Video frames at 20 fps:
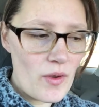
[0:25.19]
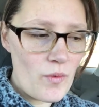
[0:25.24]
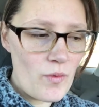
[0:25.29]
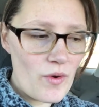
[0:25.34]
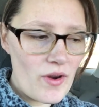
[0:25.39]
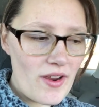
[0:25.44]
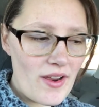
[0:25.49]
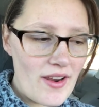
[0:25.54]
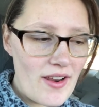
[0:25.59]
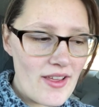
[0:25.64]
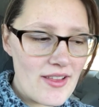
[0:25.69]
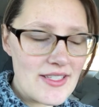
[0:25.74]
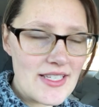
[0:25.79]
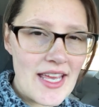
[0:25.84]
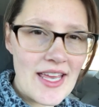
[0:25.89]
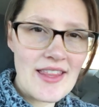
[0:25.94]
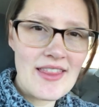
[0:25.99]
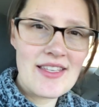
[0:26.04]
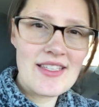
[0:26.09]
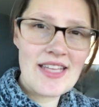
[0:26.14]
we're gonna
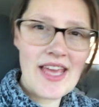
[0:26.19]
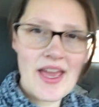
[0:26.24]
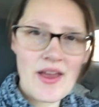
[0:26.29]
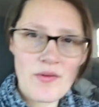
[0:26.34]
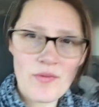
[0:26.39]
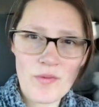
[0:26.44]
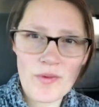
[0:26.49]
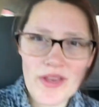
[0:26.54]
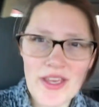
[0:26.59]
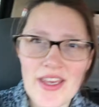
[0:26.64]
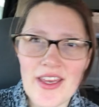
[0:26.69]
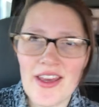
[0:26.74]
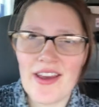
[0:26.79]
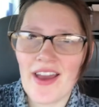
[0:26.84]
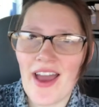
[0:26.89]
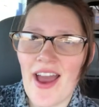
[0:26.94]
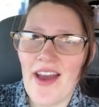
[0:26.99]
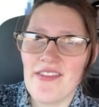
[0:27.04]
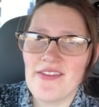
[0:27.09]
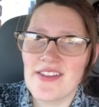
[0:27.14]
take the day. We
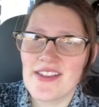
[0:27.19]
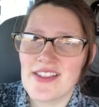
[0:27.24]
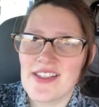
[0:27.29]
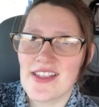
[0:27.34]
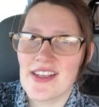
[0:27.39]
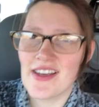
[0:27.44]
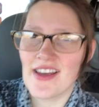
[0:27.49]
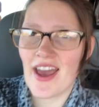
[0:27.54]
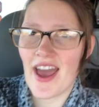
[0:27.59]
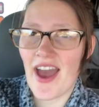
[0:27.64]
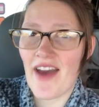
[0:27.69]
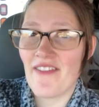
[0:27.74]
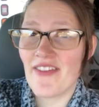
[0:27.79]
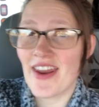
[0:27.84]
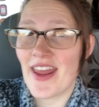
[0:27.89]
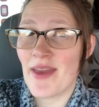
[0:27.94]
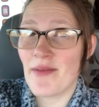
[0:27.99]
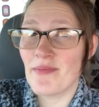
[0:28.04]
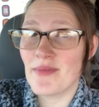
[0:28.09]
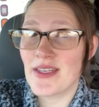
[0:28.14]
have to have an
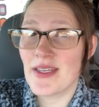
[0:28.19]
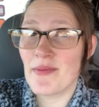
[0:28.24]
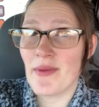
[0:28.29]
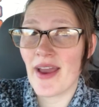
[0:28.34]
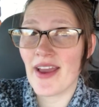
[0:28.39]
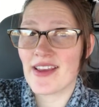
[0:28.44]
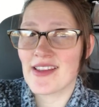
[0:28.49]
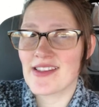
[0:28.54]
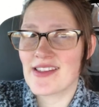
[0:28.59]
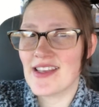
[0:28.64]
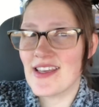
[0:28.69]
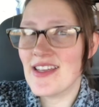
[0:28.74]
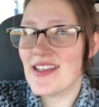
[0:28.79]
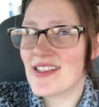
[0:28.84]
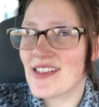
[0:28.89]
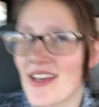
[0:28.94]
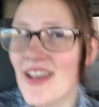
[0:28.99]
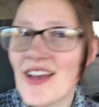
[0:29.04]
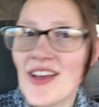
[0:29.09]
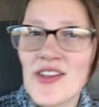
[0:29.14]
empty back seat.
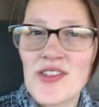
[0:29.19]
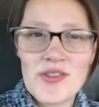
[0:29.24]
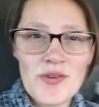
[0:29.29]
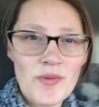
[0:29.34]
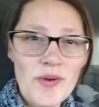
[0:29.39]
So